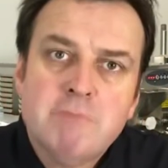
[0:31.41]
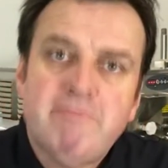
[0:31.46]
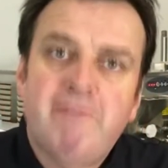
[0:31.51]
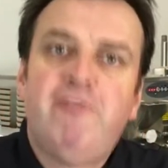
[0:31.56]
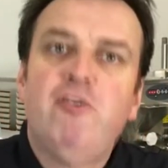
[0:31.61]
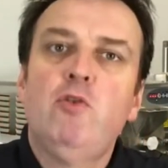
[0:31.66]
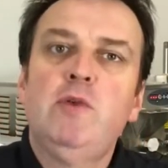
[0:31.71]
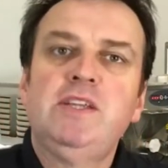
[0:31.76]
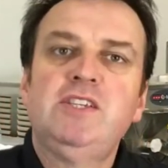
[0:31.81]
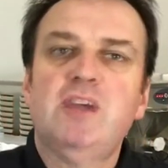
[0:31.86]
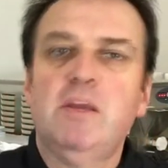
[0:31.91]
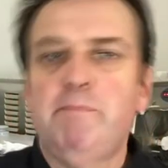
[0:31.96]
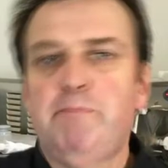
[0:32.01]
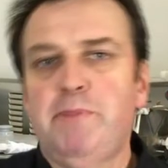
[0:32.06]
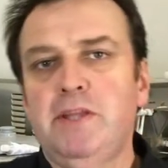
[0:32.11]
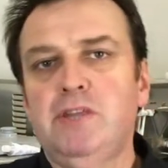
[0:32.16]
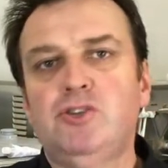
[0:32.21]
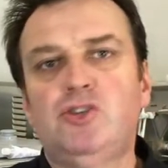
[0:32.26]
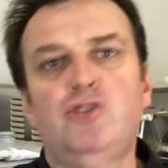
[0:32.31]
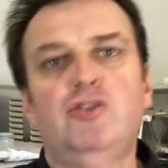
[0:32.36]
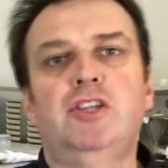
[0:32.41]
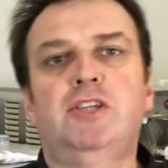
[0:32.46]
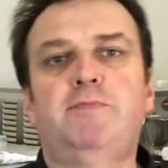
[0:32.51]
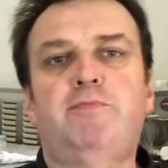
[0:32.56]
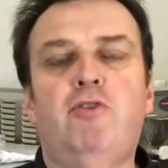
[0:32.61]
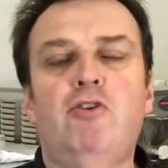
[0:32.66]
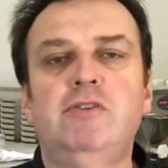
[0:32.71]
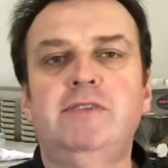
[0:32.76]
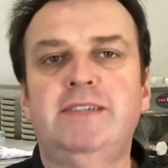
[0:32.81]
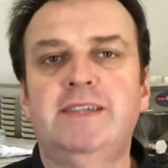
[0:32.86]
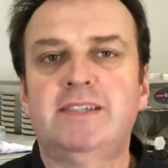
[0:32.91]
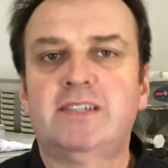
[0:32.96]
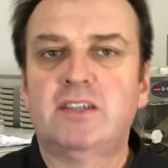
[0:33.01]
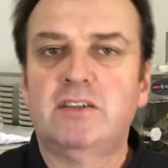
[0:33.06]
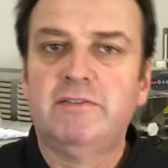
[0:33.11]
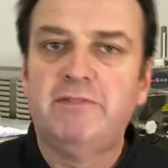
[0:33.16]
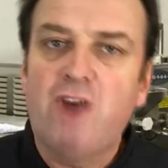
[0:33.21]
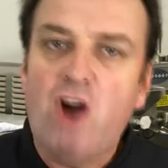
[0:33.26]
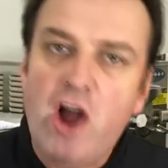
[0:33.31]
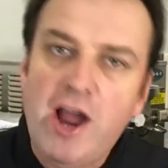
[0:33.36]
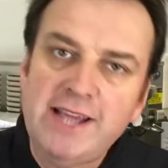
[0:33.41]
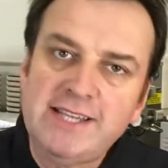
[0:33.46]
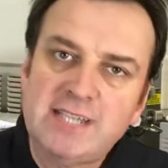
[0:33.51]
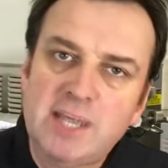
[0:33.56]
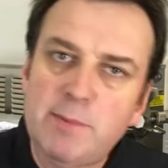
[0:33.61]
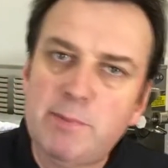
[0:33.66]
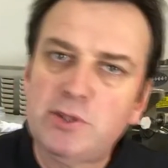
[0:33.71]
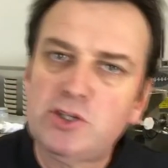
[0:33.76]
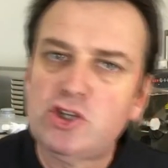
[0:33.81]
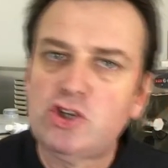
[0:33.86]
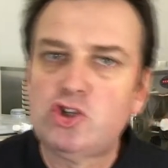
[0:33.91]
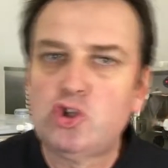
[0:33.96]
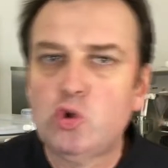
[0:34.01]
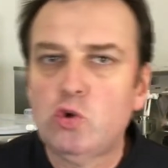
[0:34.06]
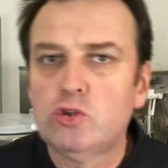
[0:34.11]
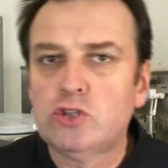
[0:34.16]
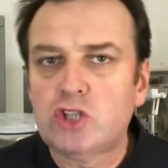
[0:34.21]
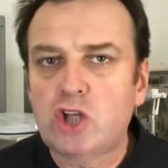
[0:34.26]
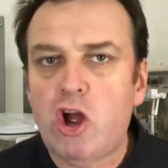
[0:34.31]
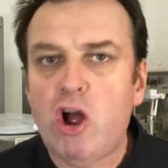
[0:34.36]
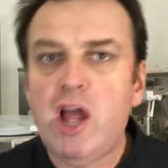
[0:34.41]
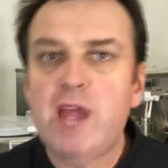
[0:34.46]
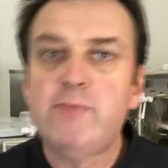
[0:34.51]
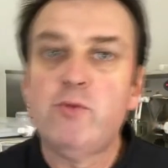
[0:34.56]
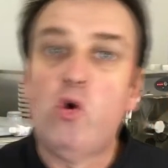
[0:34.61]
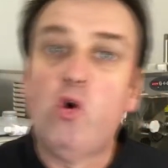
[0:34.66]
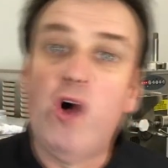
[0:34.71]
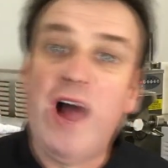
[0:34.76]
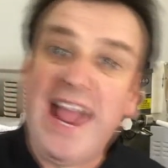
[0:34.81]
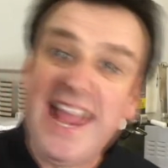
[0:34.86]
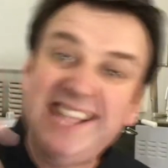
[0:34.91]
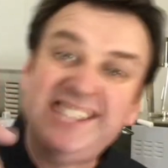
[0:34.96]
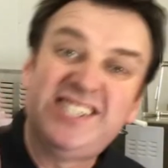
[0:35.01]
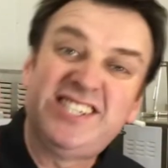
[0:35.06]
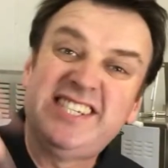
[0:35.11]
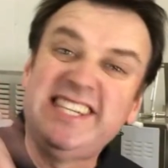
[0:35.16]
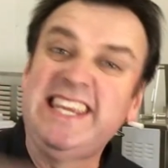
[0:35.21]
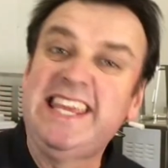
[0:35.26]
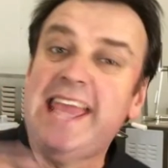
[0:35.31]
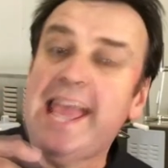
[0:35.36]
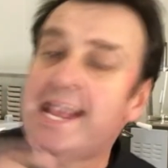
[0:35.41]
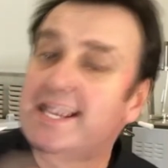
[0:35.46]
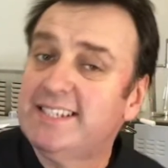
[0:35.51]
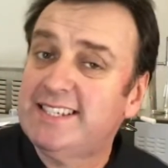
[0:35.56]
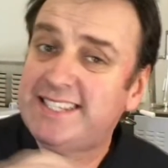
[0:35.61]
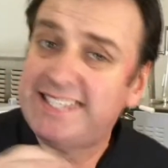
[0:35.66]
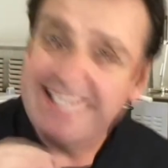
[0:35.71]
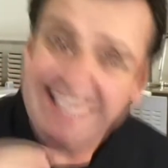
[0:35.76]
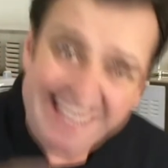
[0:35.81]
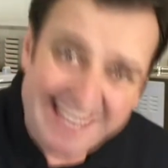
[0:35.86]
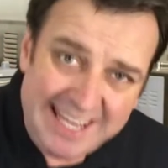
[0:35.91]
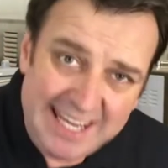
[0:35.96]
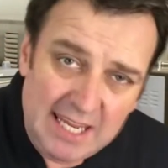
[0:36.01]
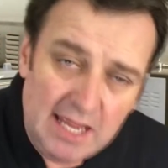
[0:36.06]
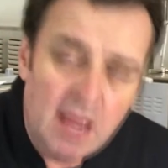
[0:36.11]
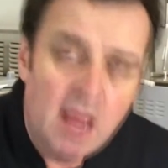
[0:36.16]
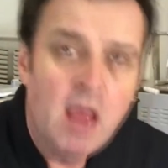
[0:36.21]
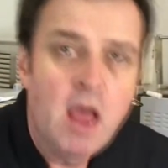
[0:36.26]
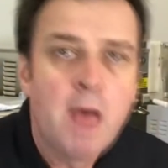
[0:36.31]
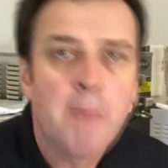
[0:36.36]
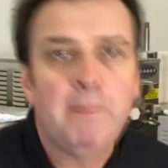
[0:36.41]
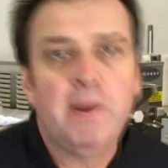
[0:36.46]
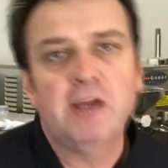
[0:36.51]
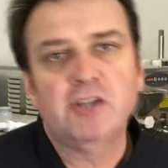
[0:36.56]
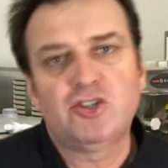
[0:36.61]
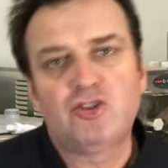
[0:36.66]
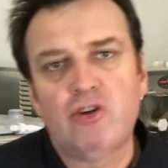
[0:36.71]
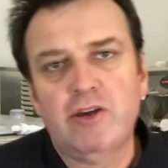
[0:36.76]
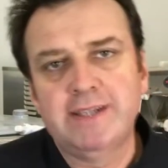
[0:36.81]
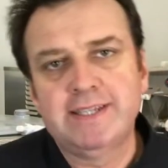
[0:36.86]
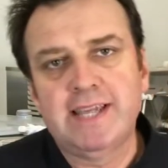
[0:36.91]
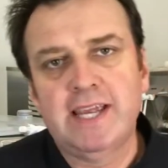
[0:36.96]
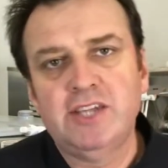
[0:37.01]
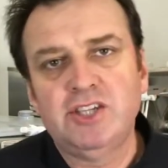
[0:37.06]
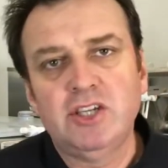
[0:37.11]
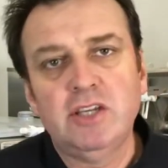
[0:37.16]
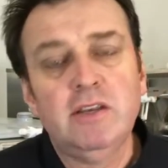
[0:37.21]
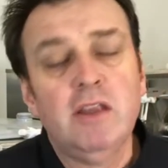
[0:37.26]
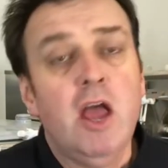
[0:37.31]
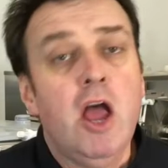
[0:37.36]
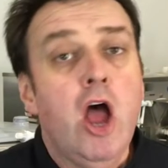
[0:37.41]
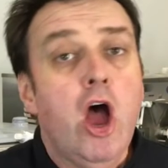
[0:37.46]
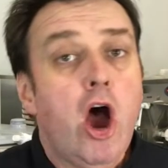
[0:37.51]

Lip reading: Before we jump into this process of high temperature, short time, or HTST pasteurization,